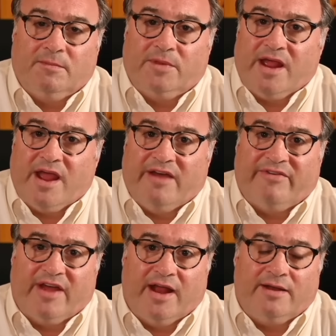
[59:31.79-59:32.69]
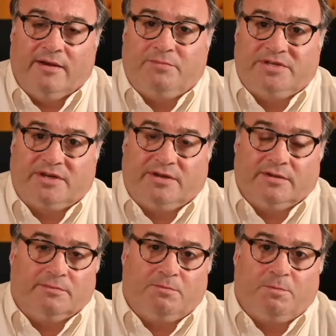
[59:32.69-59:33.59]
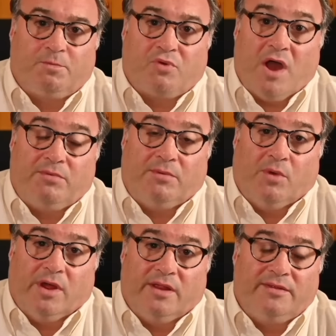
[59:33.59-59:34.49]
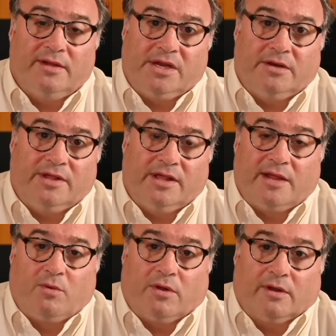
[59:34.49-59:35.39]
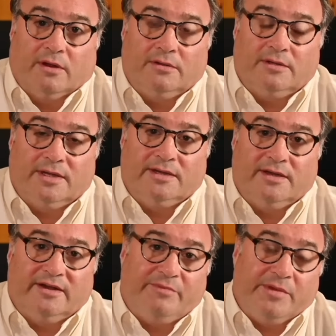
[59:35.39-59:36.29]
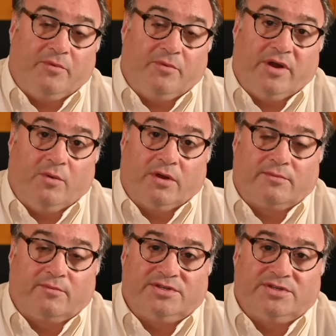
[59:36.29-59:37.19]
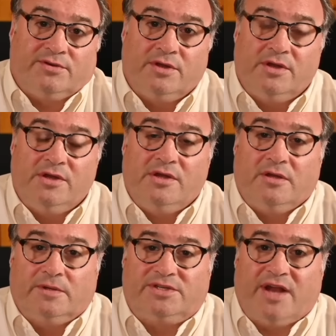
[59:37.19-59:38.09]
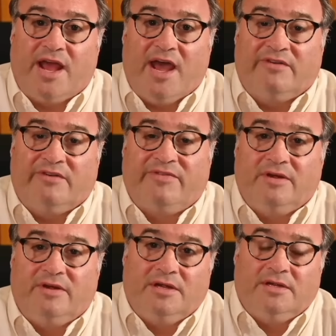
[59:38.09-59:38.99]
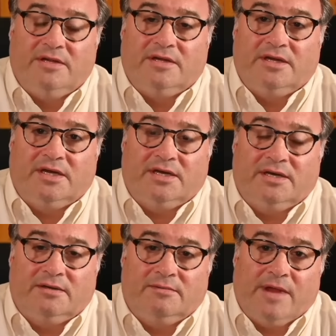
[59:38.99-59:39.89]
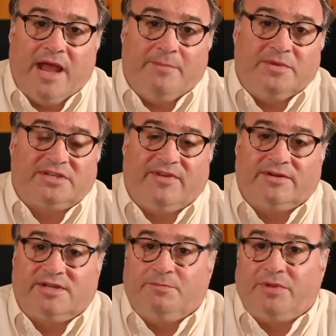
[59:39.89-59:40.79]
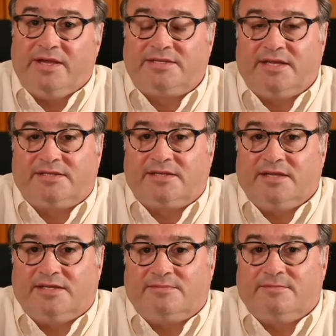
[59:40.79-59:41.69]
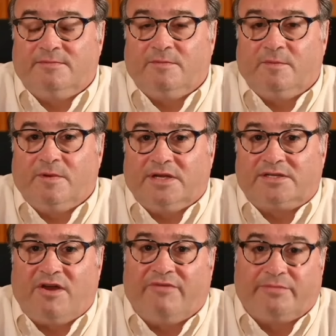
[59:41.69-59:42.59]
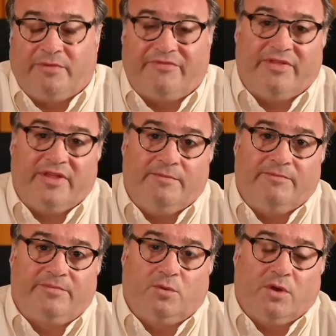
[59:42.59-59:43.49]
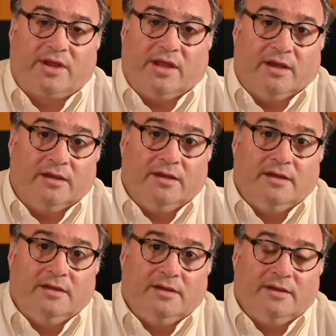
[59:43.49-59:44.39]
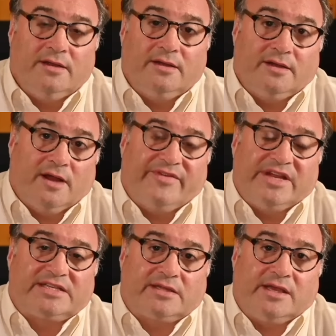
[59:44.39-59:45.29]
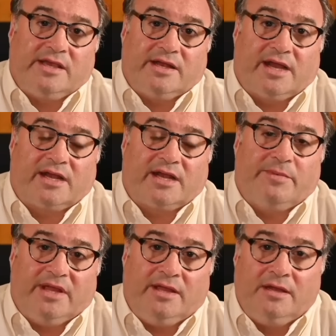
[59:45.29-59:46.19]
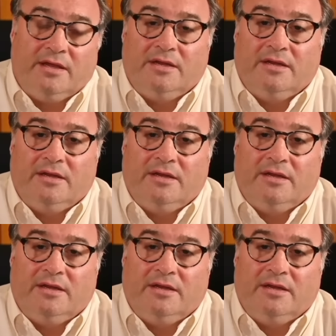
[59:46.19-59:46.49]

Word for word: they have had a particular problem with. You know, they like working. And, and if people want to work, we should we should have uh, atmosphere is in place that's that's it's comfortable for them to work in. And obviously, you're not going to be,